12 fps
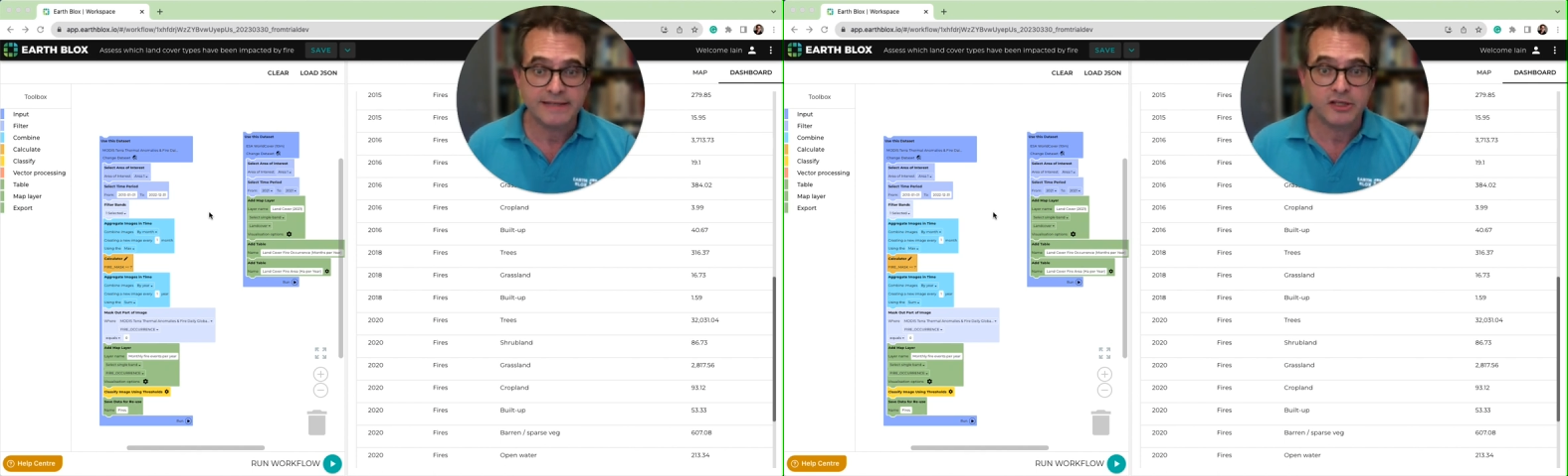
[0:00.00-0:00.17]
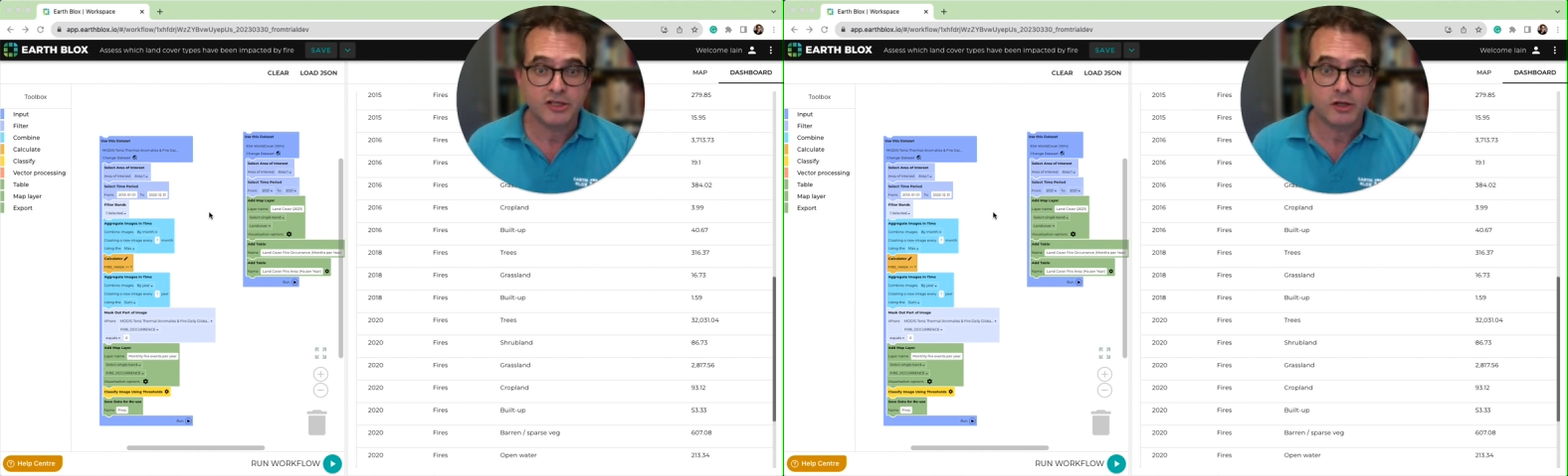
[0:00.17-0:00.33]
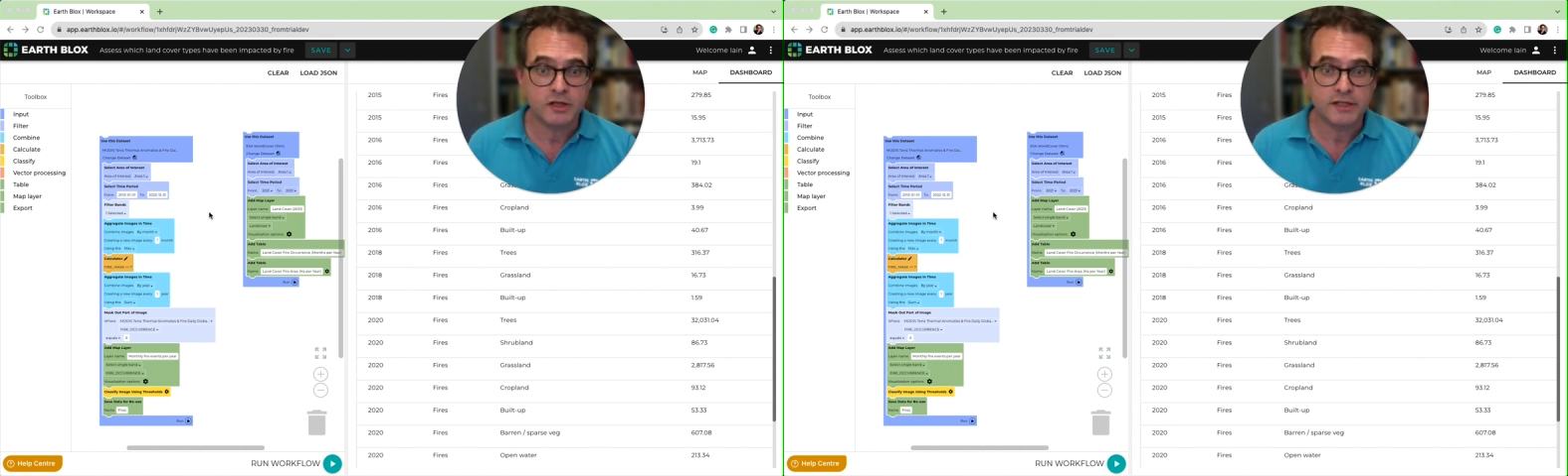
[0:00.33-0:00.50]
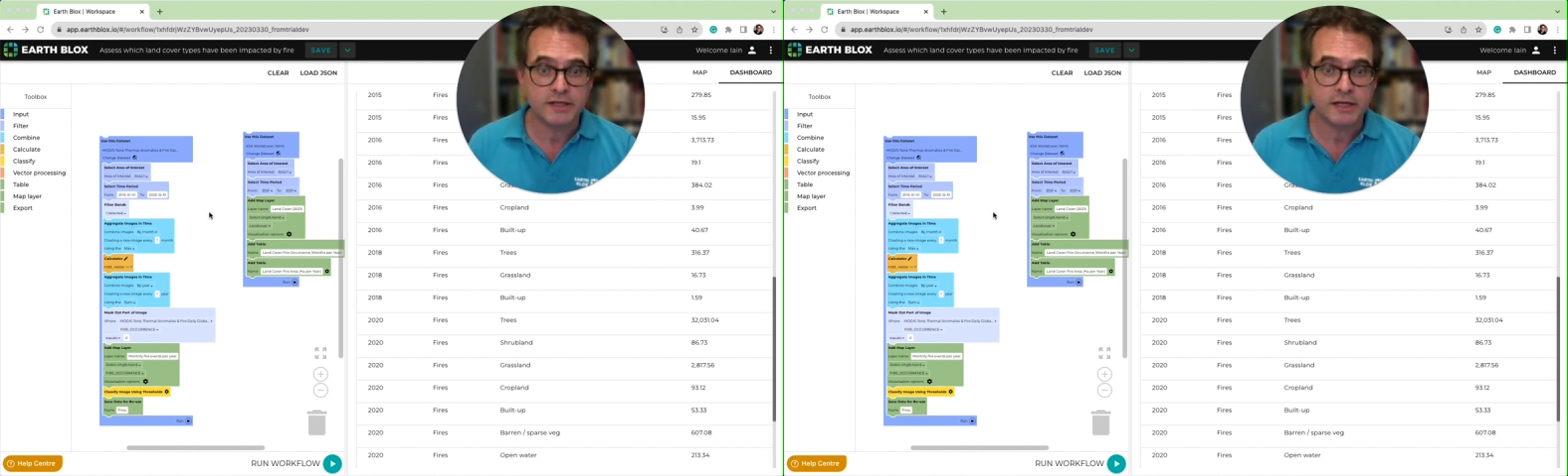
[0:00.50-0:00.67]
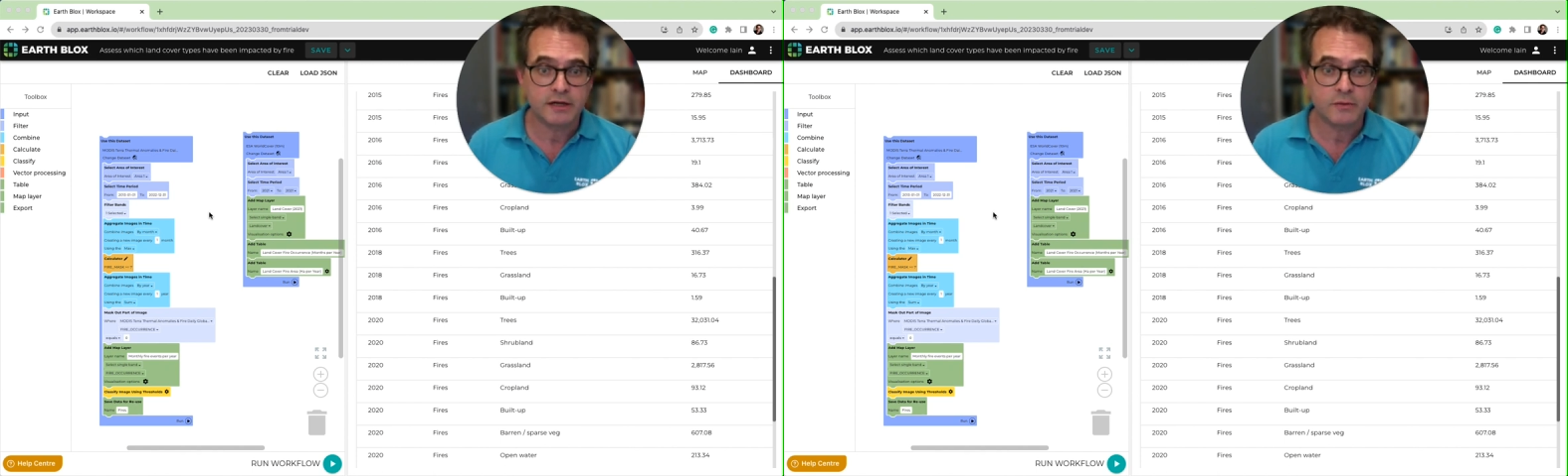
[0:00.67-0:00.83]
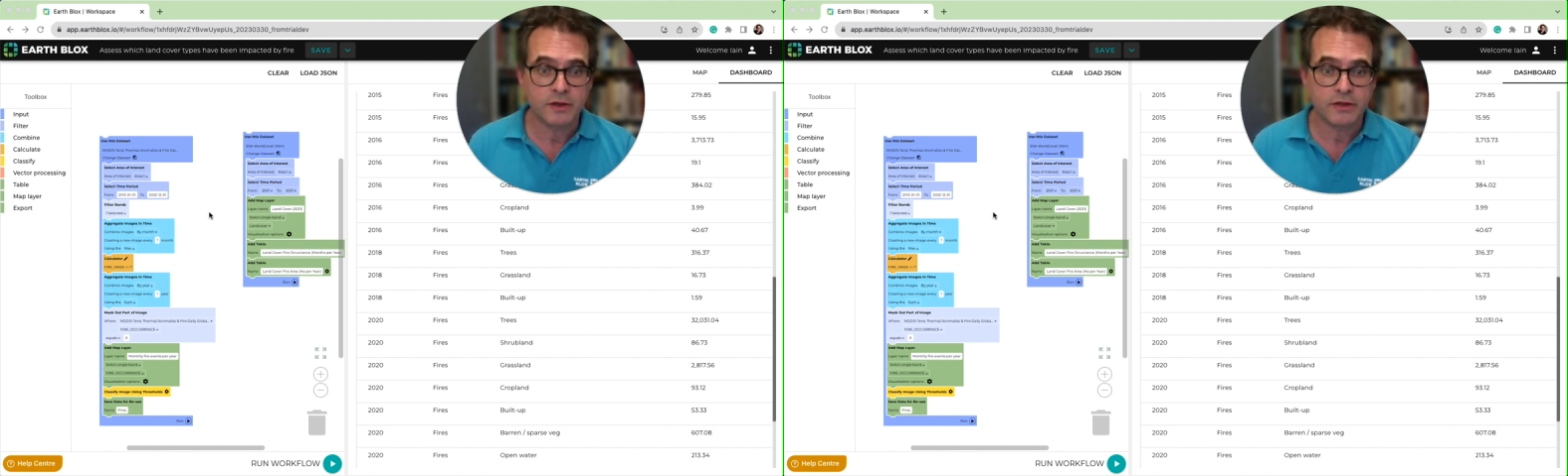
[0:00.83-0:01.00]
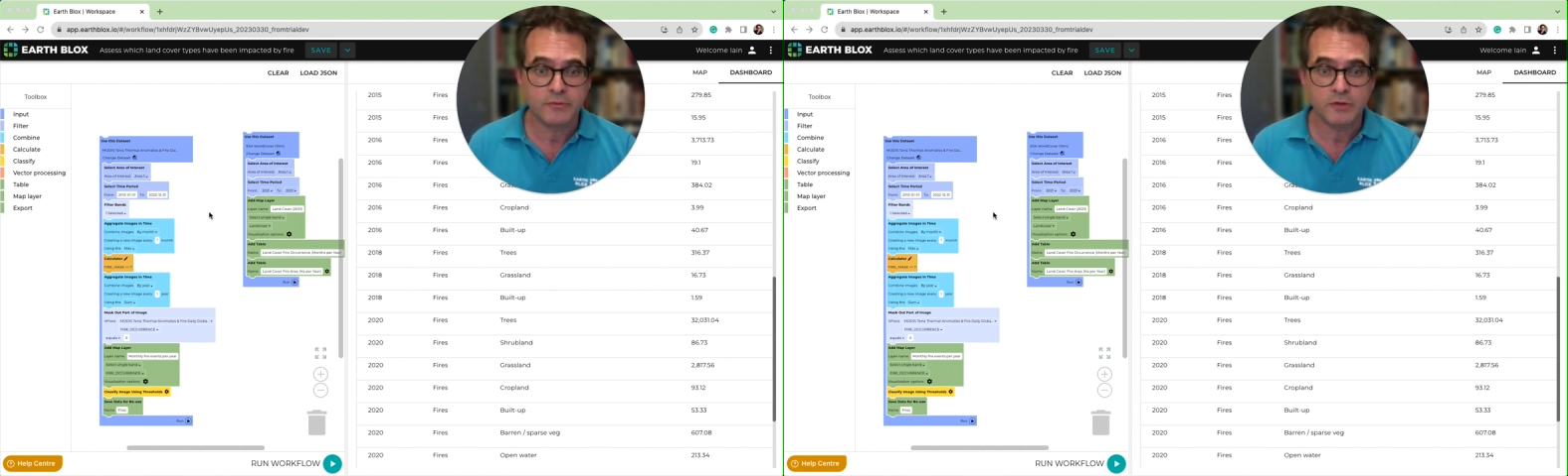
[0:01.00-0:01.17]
and you can tinker with them.